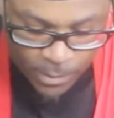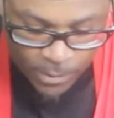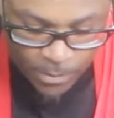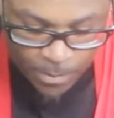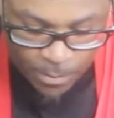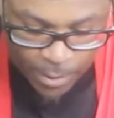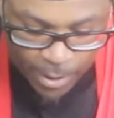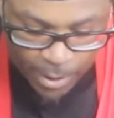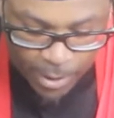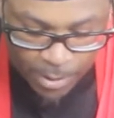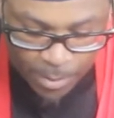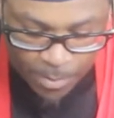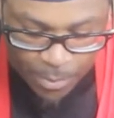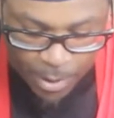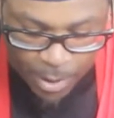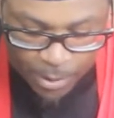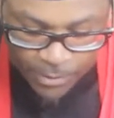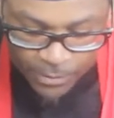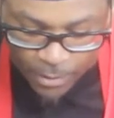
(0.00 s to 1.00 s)
breaking
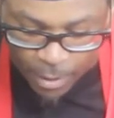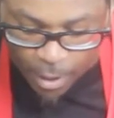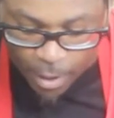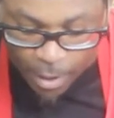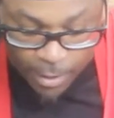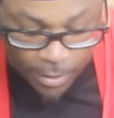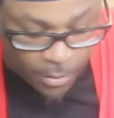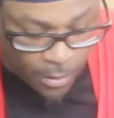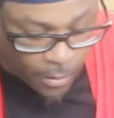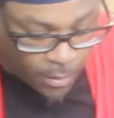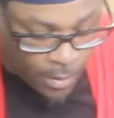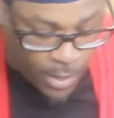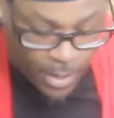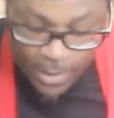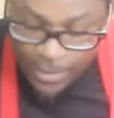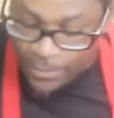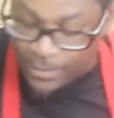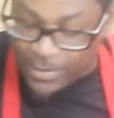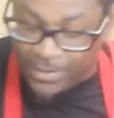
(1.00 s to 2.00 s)
apart, sorry though.
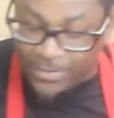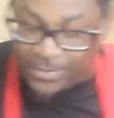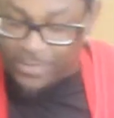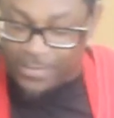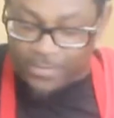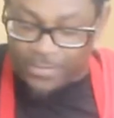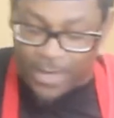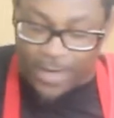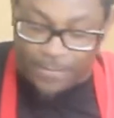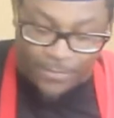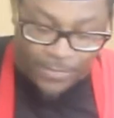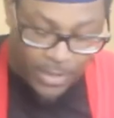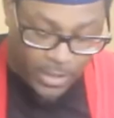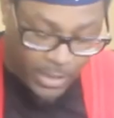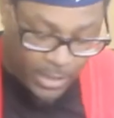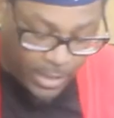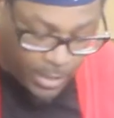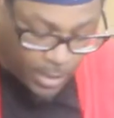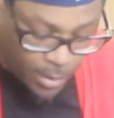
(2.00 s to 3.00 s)
This is
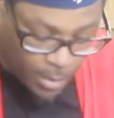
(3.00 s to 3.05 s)
definitely